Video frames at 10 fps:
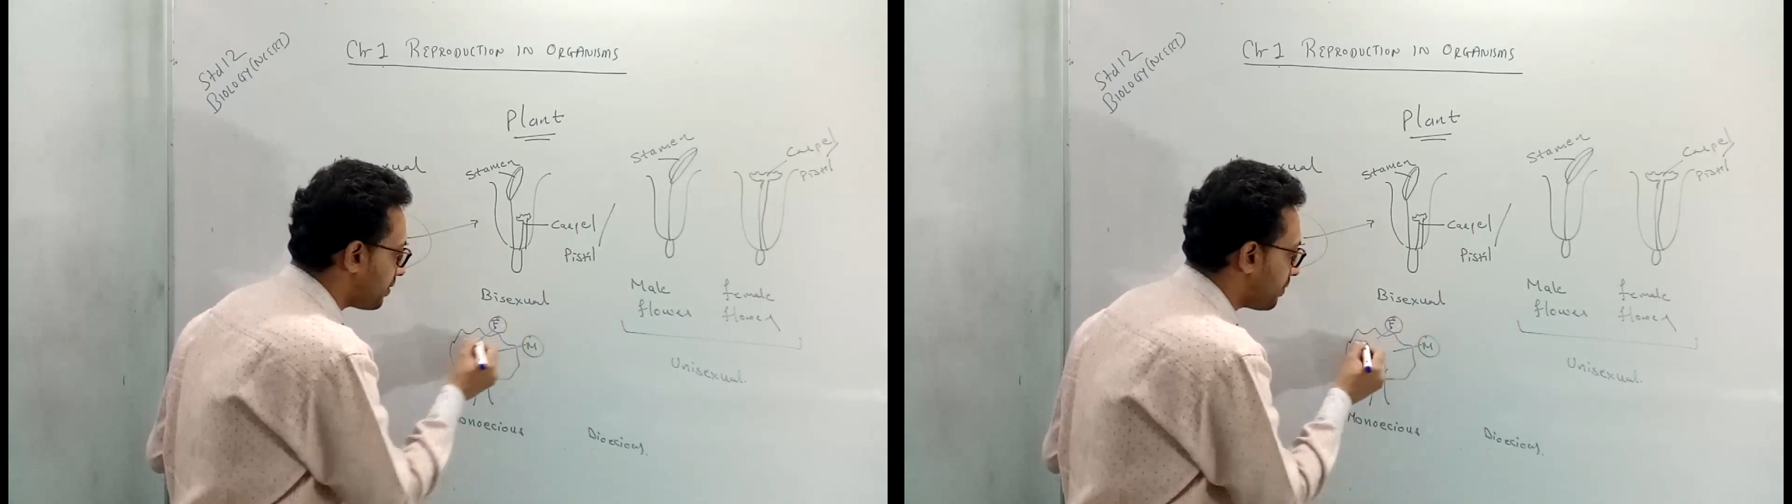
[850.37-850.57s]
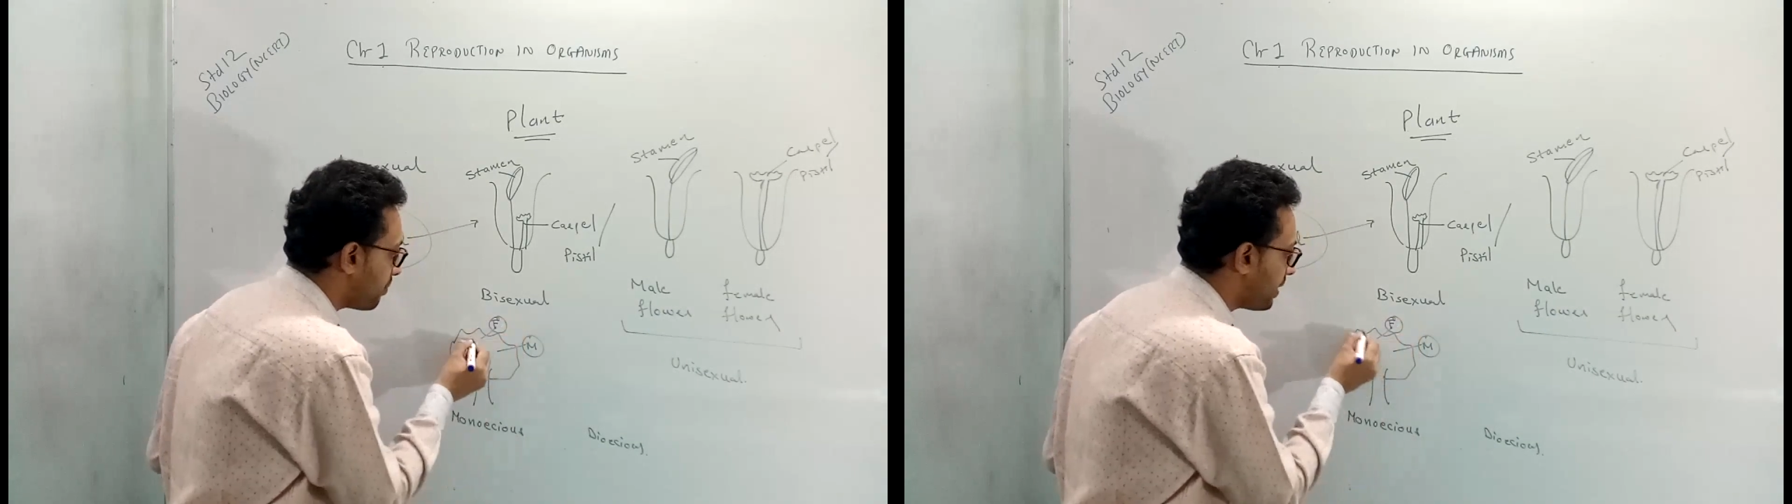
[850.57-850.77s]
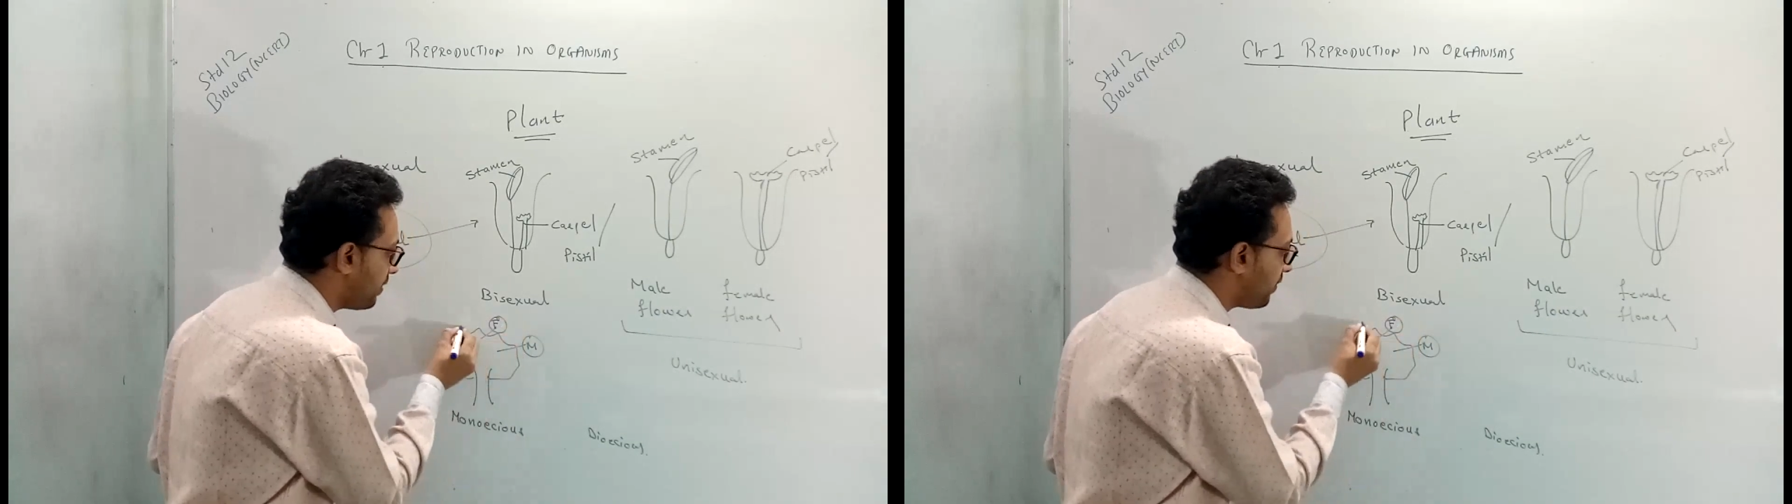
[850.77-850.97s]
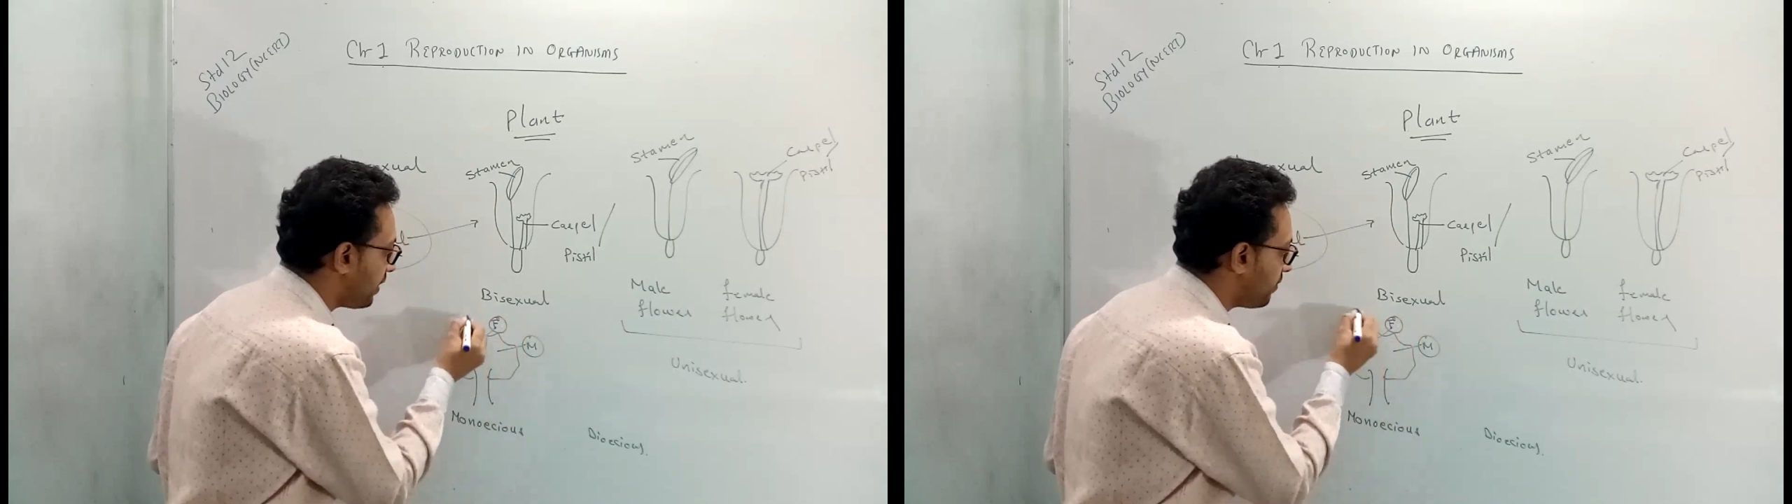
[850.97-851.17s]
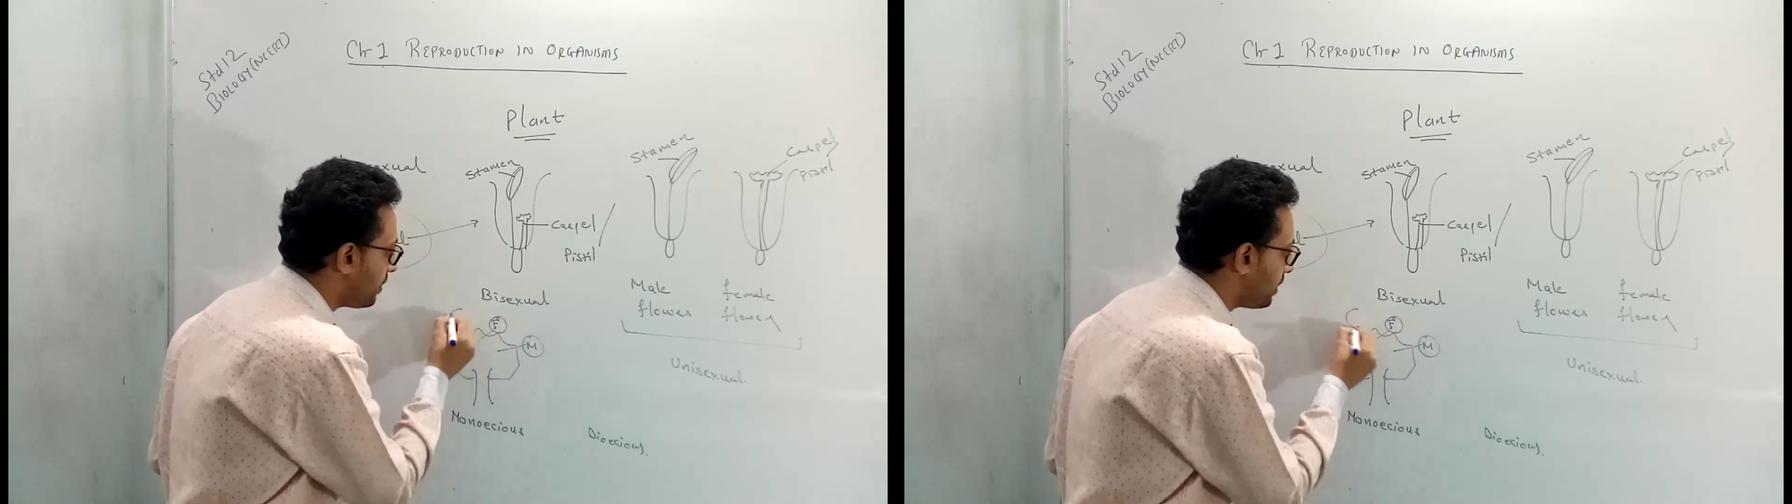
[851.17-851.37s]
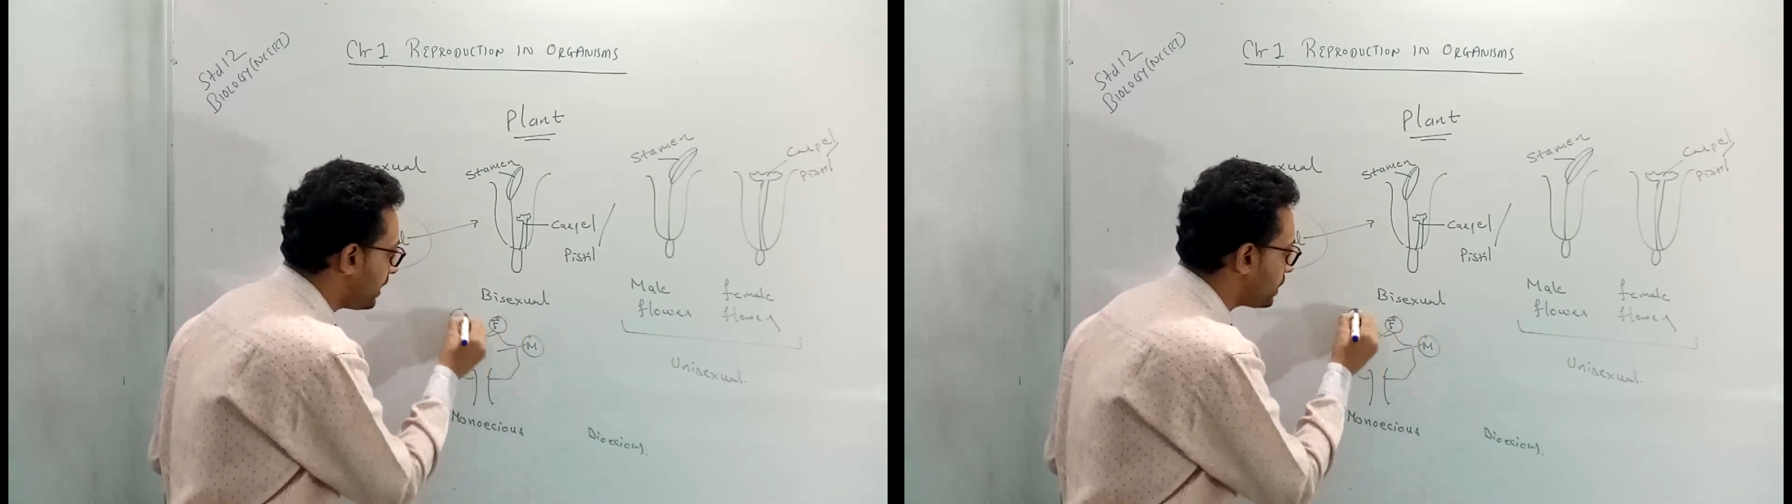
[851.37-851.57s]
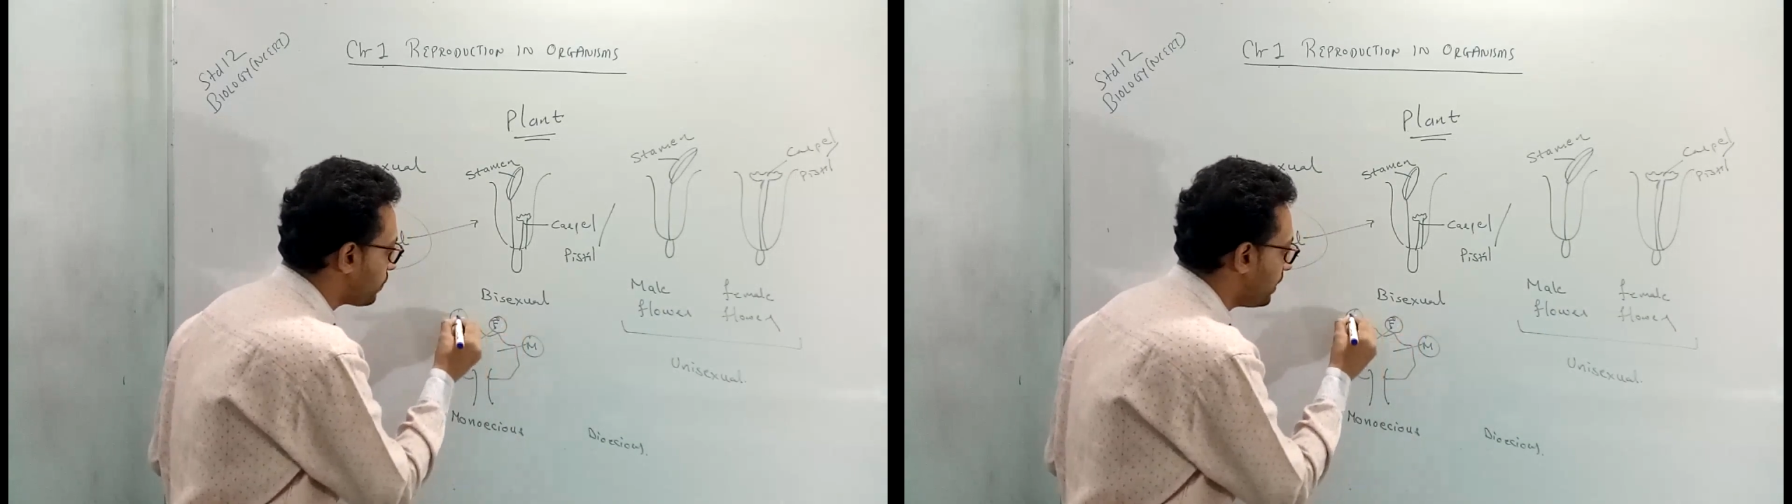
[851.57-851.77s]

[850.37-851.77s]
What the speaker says: male flower as well